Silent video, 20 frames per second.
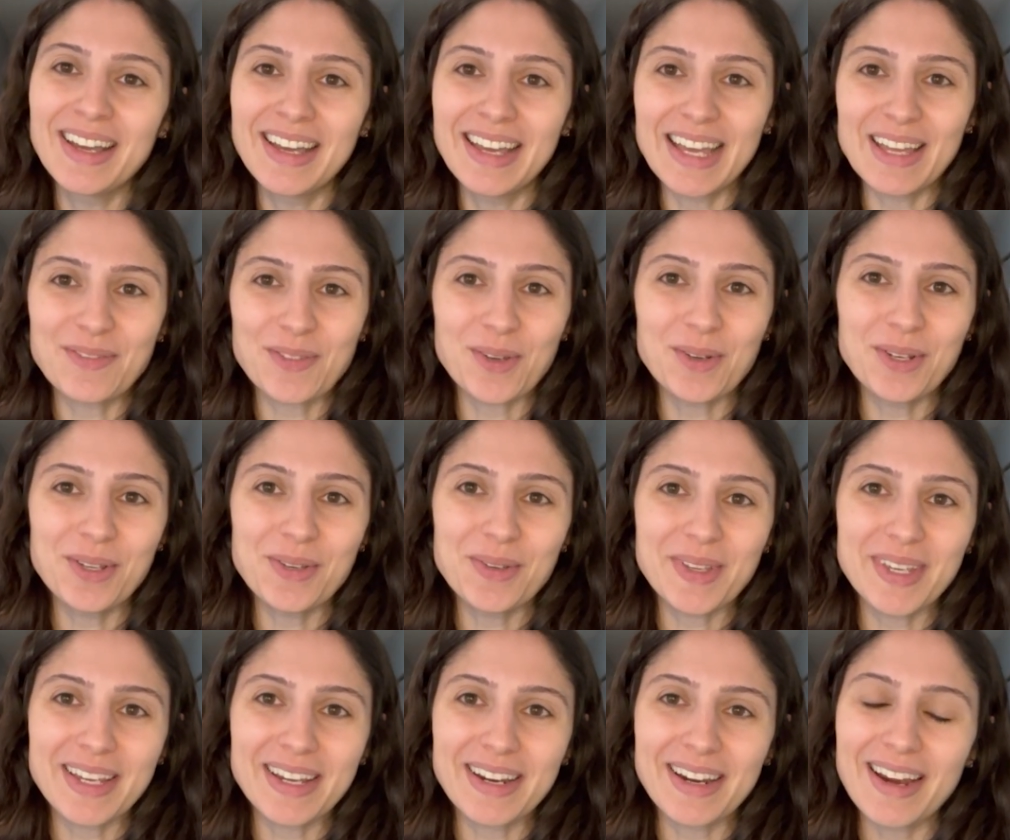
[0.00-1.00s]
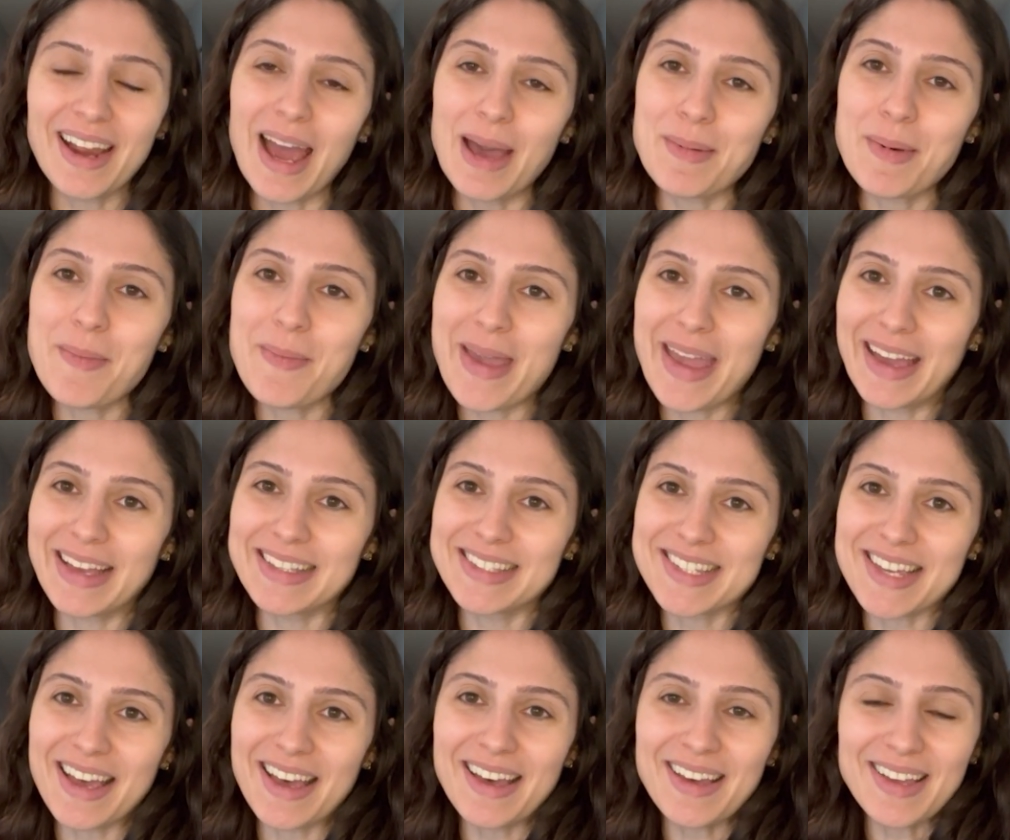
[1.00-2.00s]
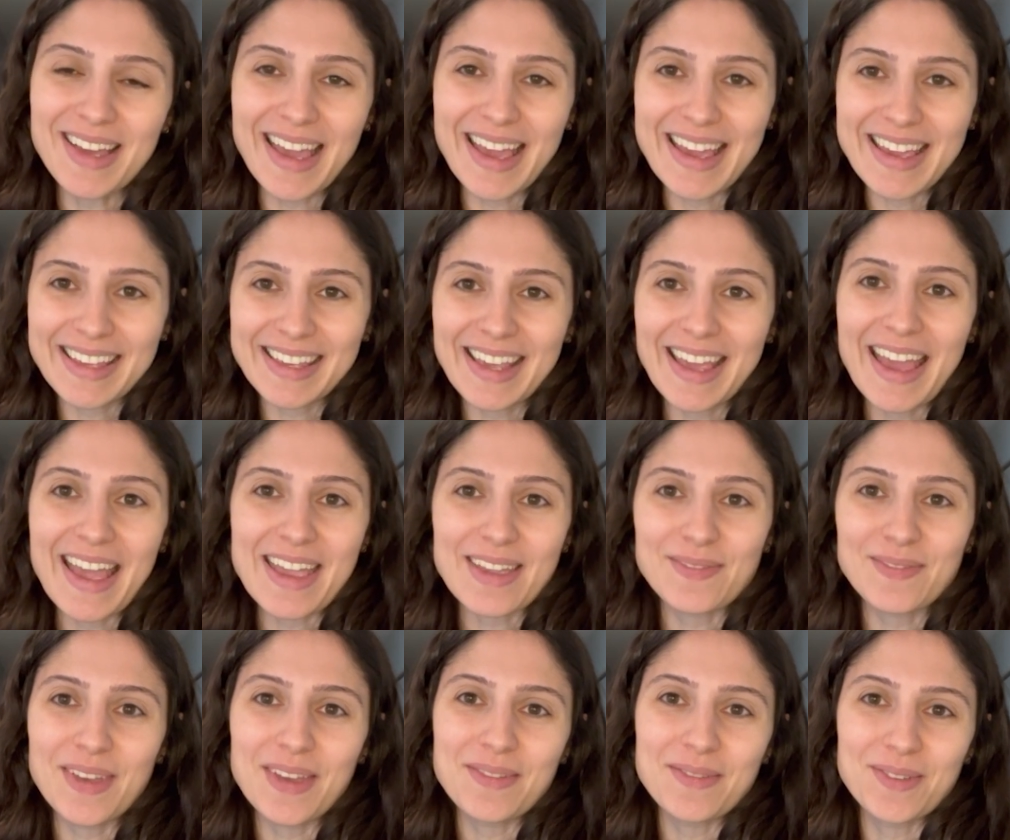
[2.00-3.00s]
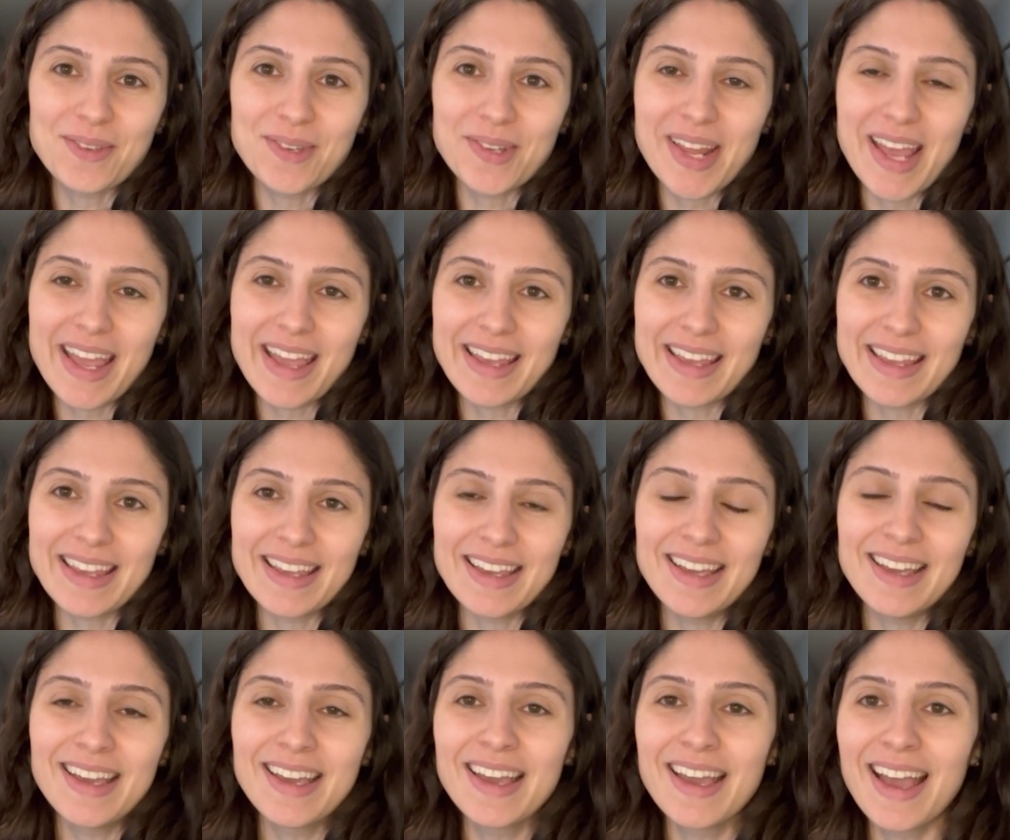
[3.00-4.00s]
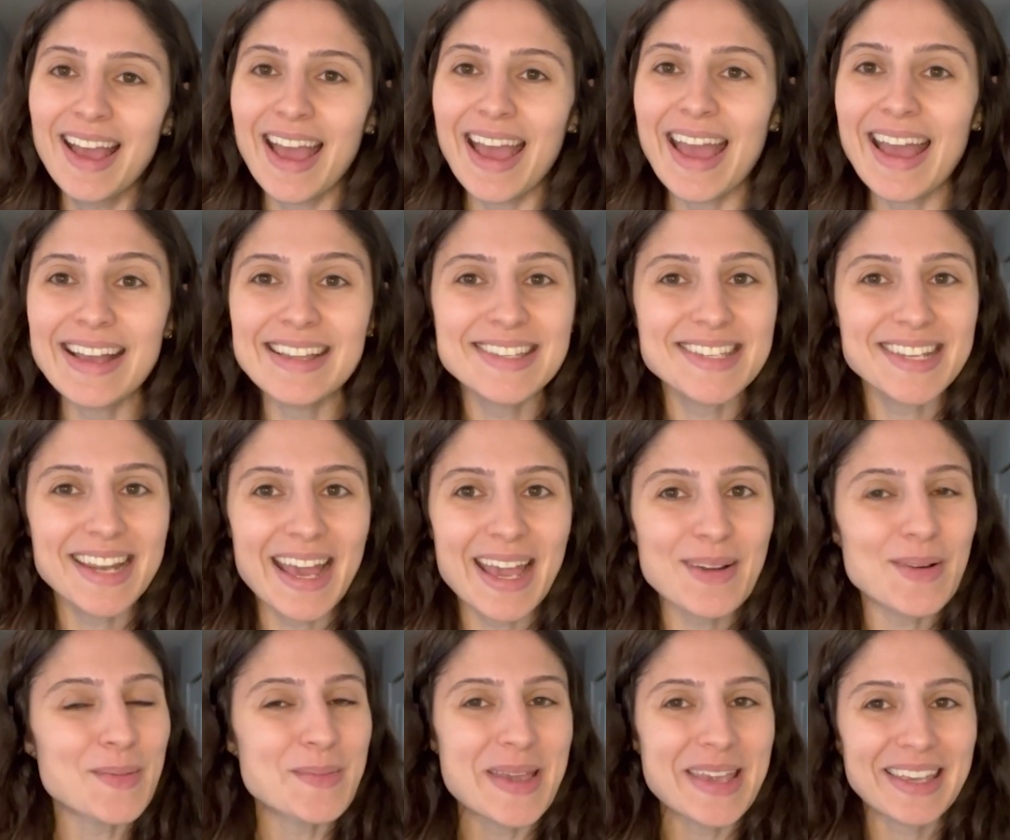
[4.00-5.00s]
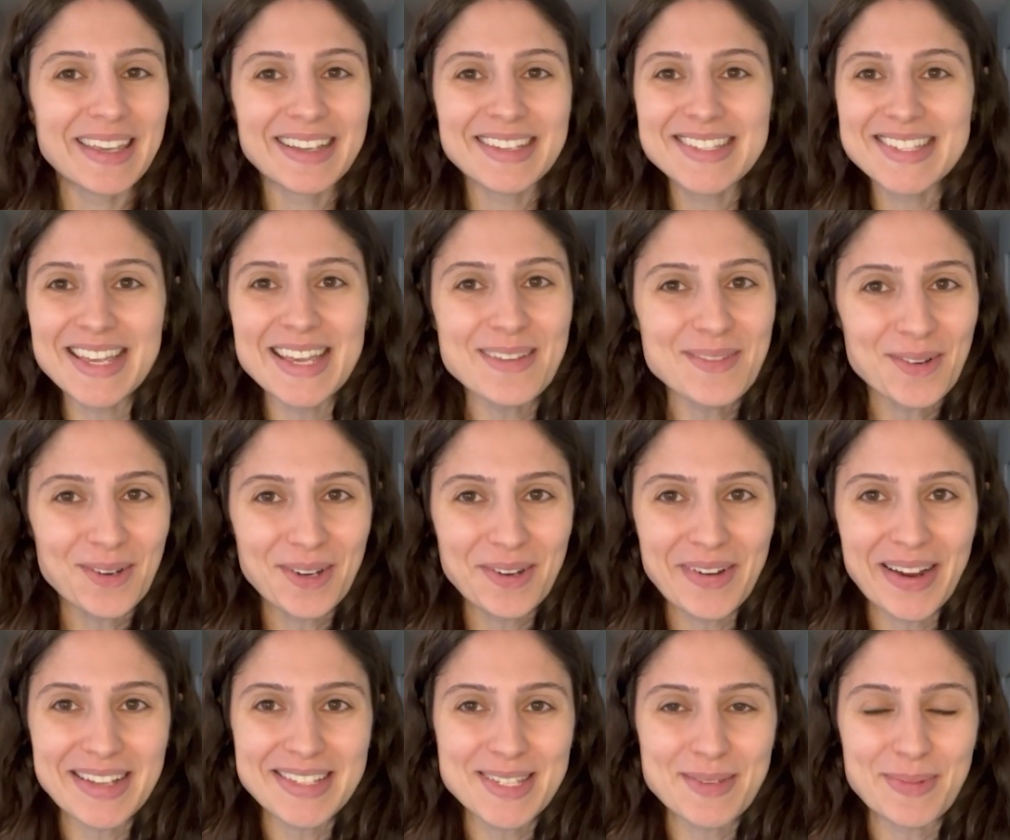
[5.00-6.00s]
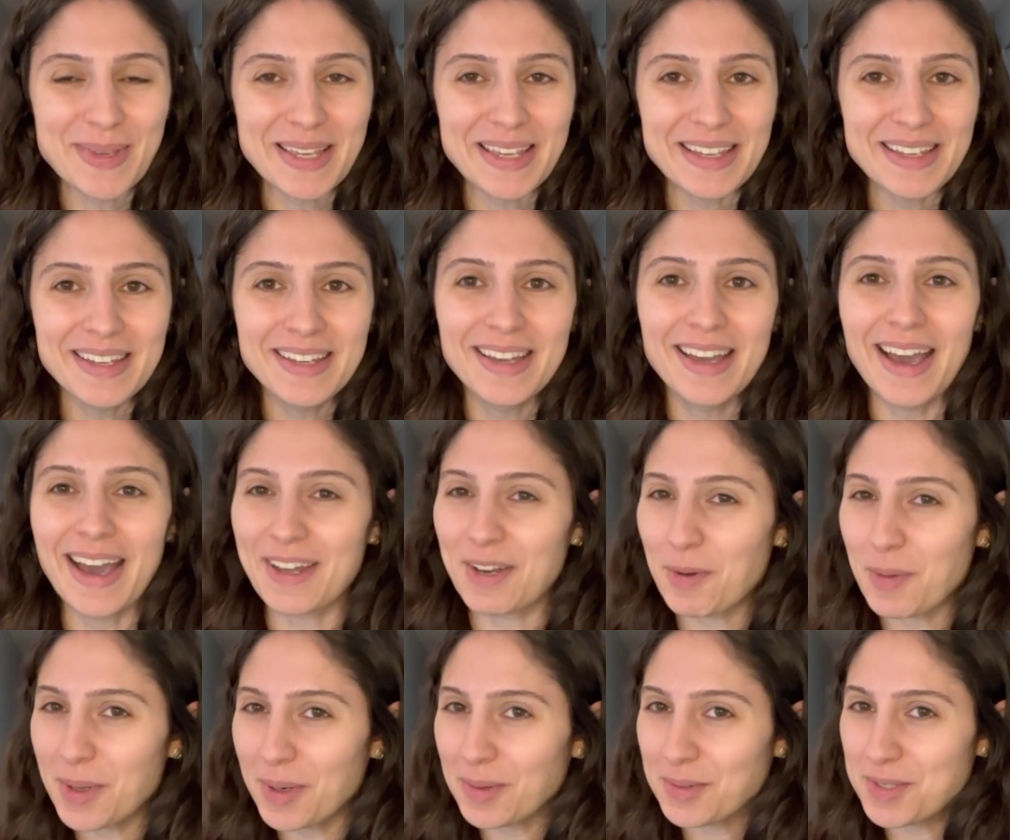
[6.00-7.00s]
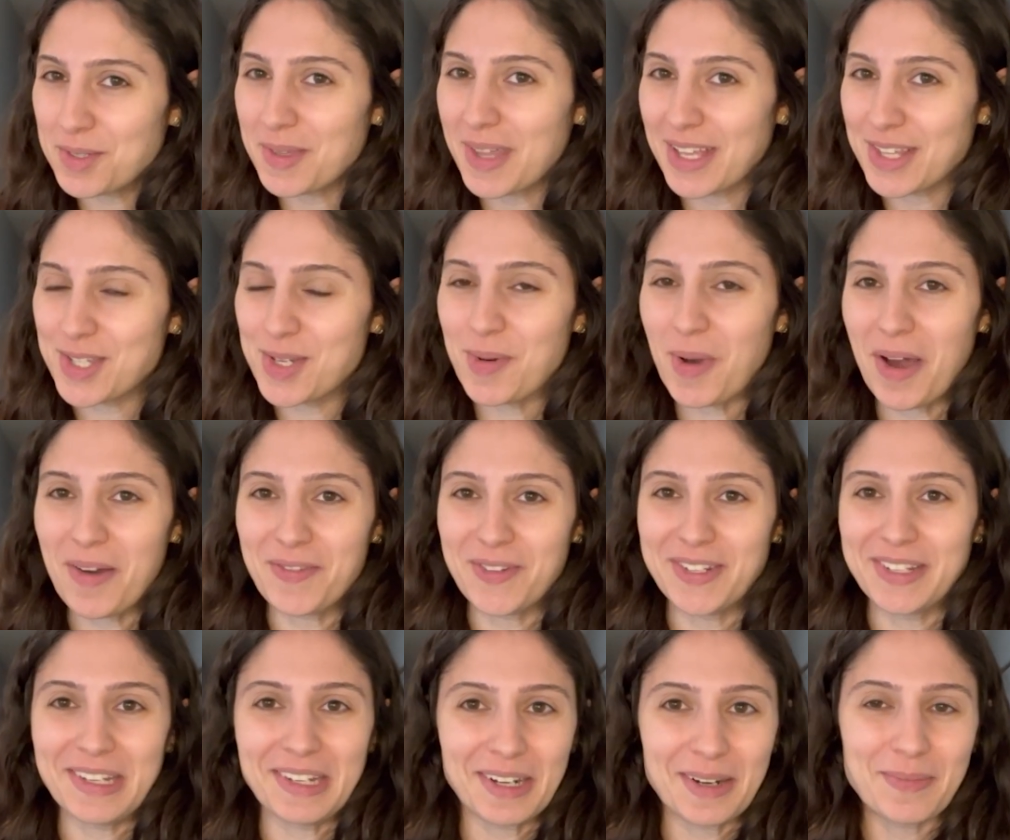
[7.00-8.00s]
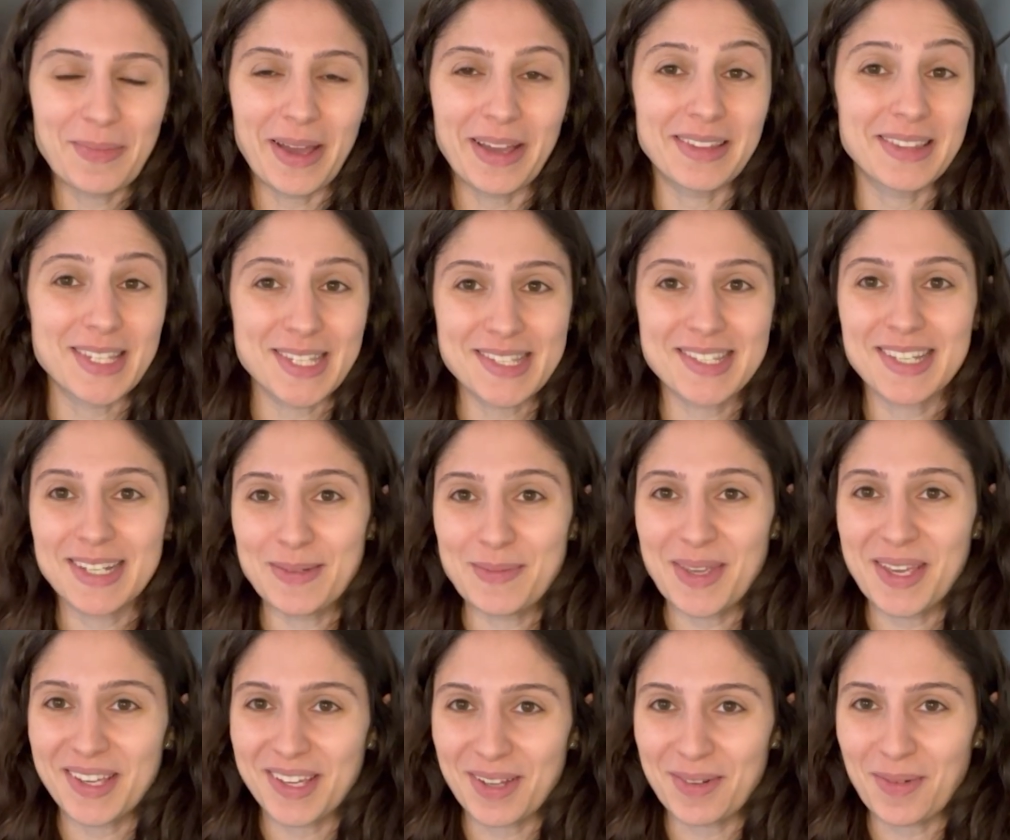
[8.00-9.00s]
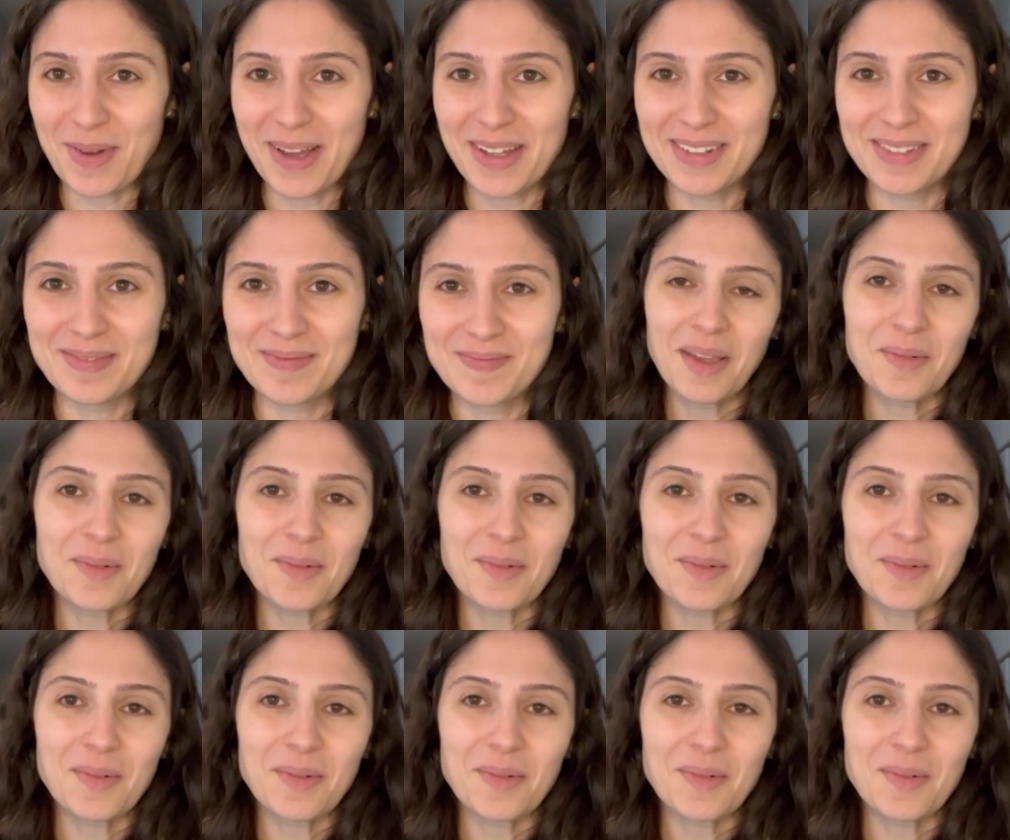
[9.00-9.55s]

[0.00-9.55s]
If you're new here, I'm Amanda, aka Fit Food AE, and today we're making a savory recipe. I know we don't do that too often here, but this is gonna be a good one.